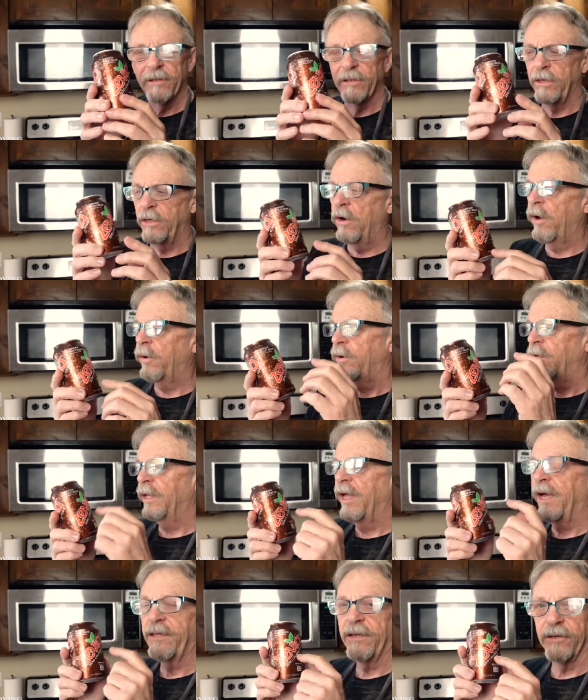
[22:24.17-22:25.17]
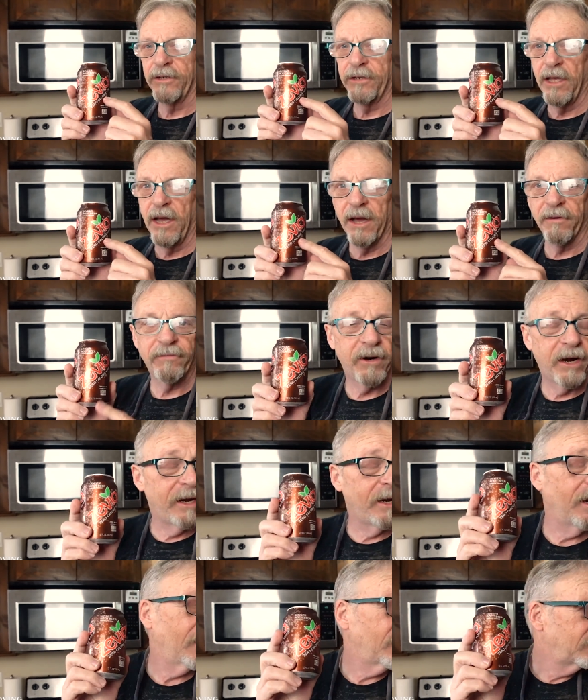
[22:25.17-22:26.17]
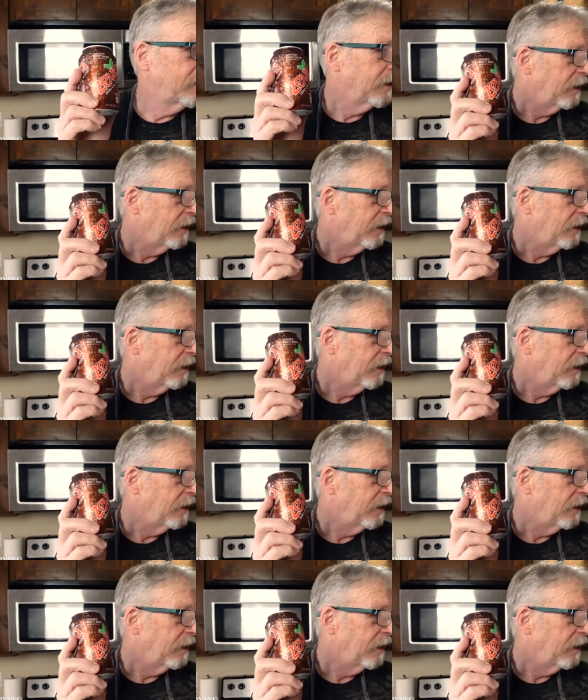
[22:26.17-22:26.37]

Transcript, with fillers: You know I really like their stuff, right? I